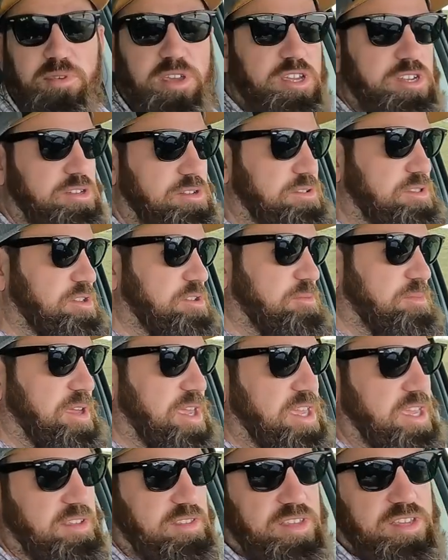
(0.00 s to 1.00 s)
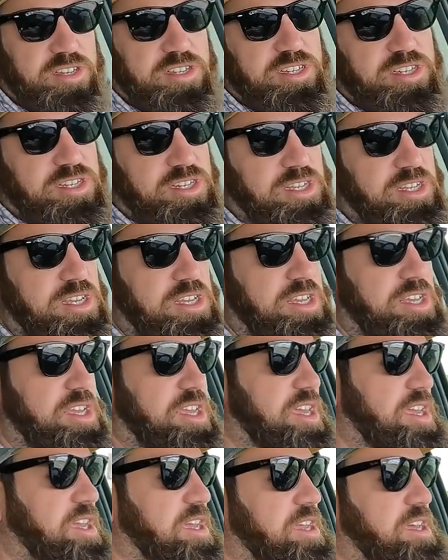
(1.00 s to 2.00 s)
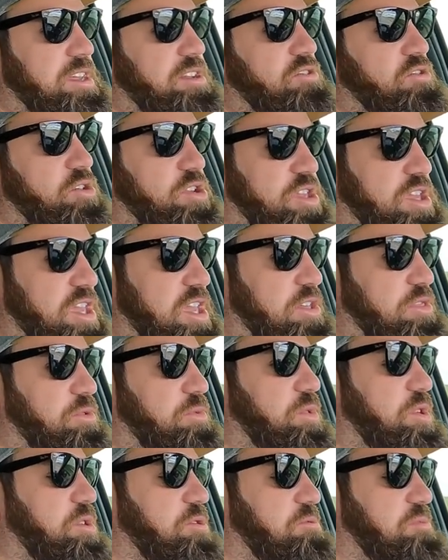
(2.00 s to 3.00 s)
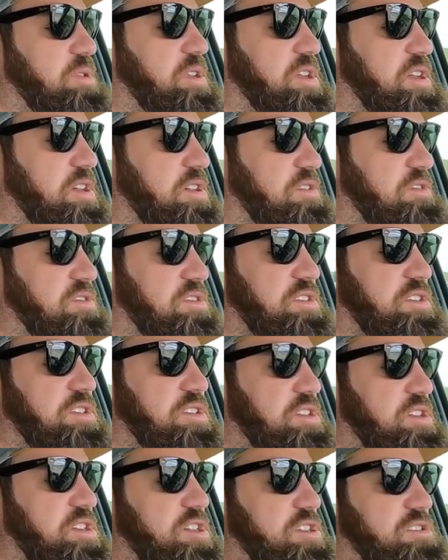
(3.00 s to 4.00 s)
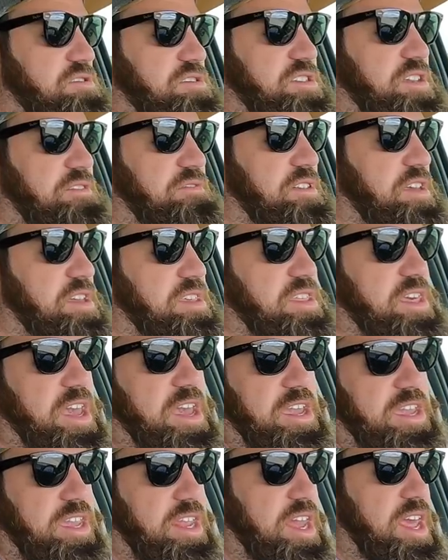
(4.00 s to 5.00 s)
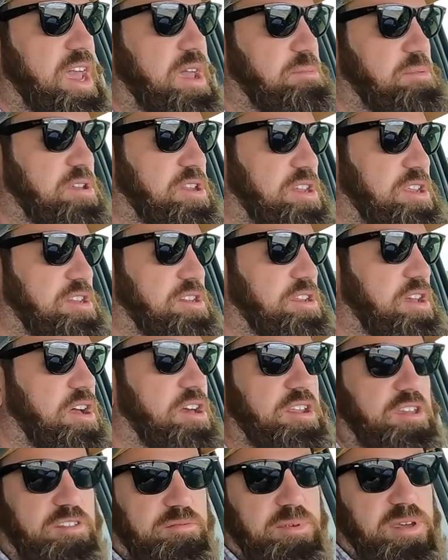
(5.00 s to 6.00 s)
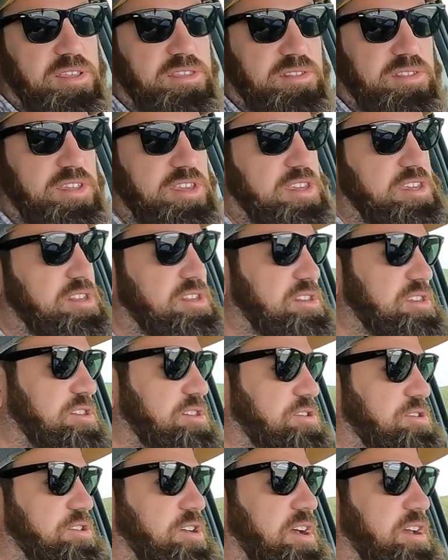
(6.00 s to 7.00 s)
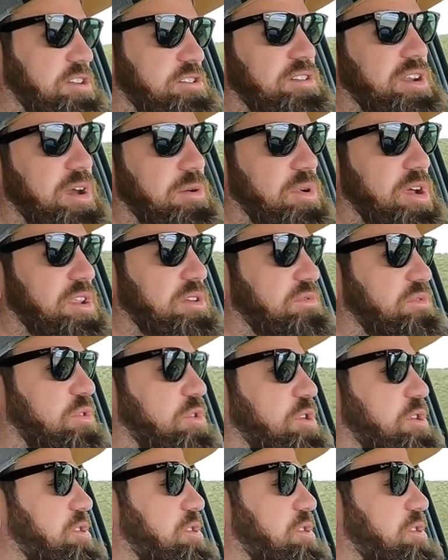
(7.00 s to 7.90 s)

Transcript: make sure that you're paying attention and looking at the road because you know stuff like that can happen unexpectedly. You're not, you're not ready for